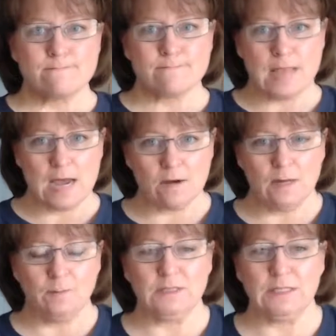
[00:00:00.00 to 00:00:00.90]
Now
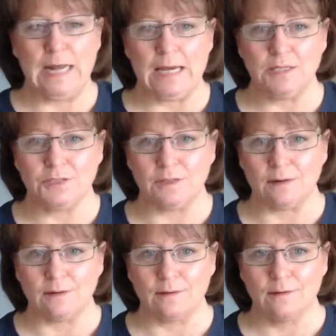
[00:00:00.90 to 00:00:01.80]
comes the next
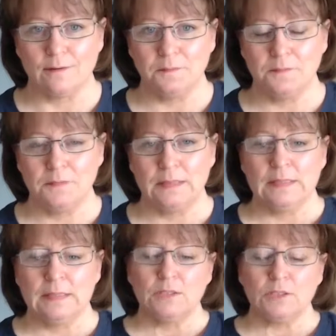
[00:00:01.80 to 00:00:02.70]
year.
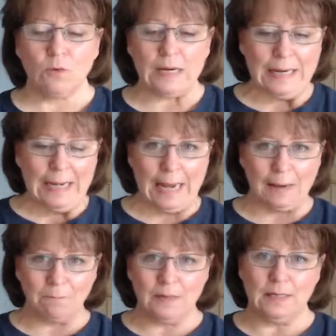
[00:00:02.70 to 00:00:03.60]
So, what can
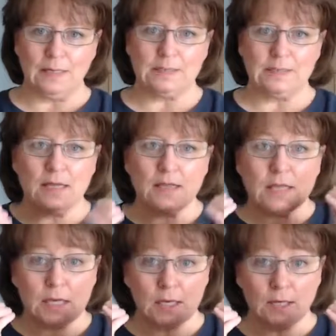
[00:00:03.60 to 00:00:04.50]
happen is they
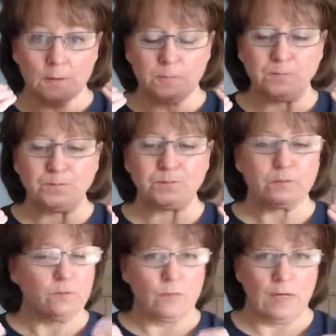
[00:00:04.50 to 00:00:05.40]
think,
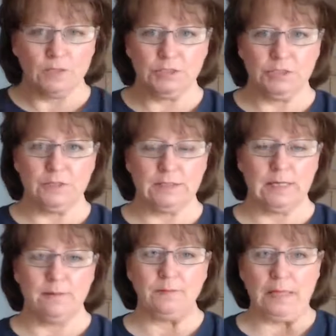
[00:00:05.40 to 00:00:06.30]
I'll just do the
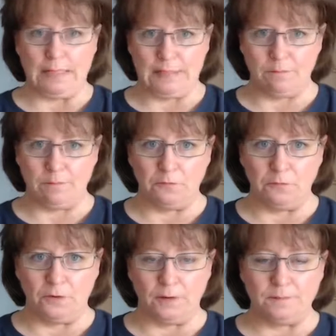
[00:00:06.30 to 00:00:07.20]
same thing I did
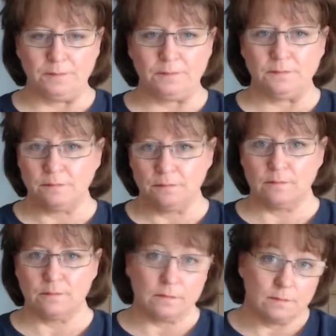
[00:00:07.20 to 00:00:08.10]
before.
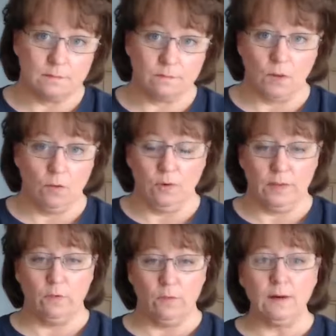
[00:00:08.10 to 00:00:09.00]
No, well,
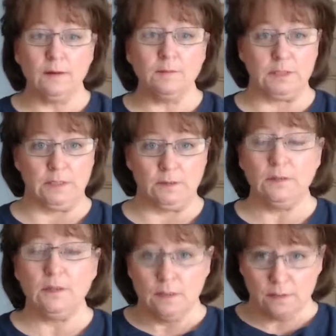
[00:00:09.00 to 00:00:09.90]
they're welcome to.
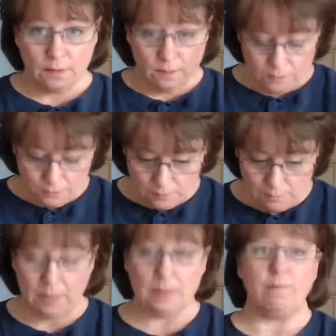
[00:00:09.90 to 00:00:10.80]
They'll do the
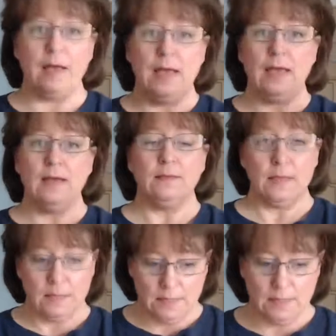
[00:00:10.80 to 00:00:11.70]
big bang.
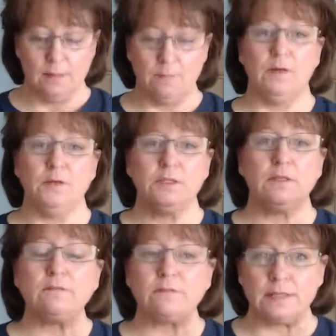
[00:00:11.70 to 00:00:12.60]
They eat up most of
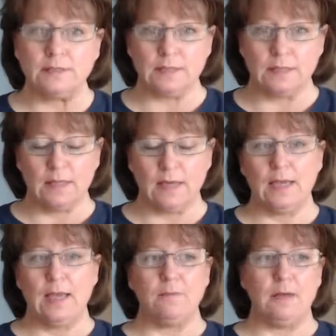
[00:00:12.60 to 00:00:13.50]
their funds that they
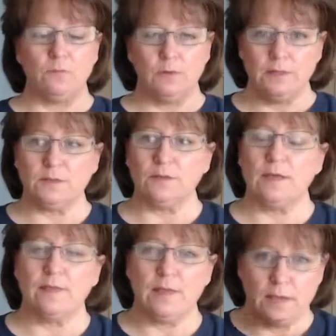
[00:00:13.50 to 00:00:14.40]
came in with so
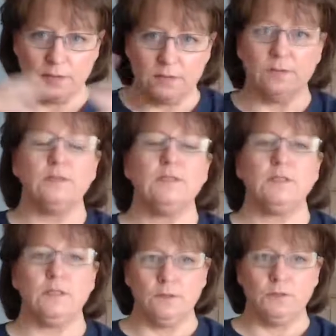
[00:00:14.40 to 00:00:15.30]
that they could do this
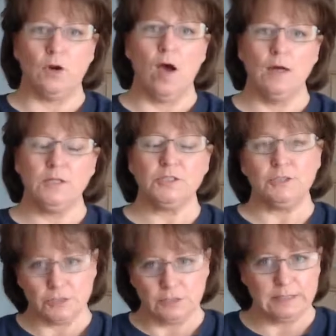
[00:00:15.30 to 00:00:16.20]
huge launch.
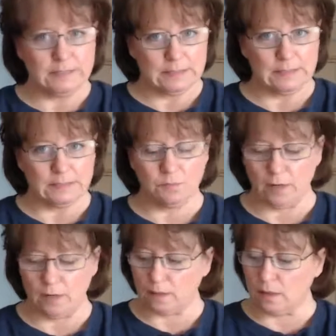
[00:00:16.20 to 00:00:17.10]
Usually, you can see it as a
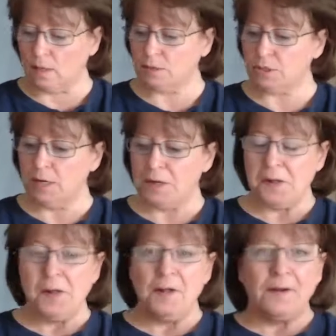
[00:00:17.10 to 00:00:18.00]
product launch.
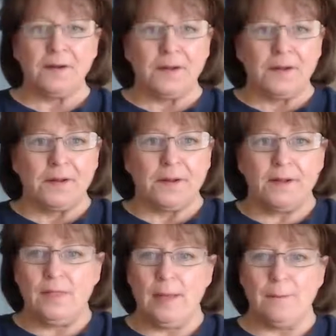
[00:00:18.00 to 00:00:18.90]

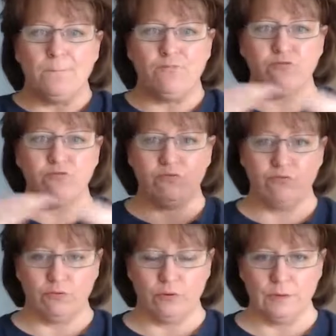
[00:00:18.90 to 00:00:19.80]
And then,
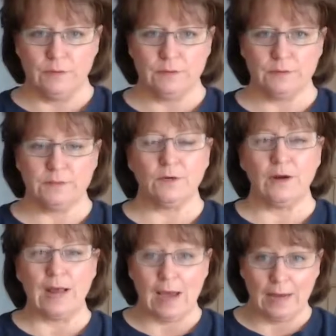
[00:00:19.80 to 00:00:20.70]
so
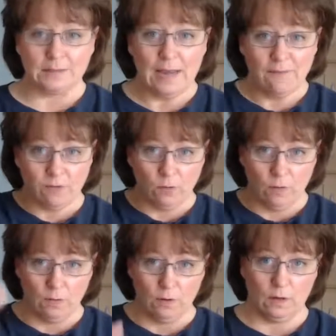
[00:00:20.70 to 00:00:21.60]
now was out for a
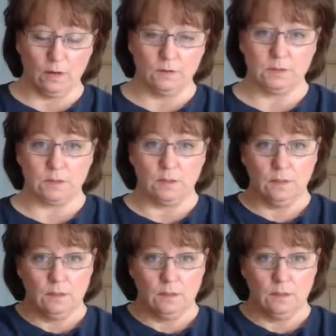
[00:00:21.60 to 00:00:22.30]
roller coaster?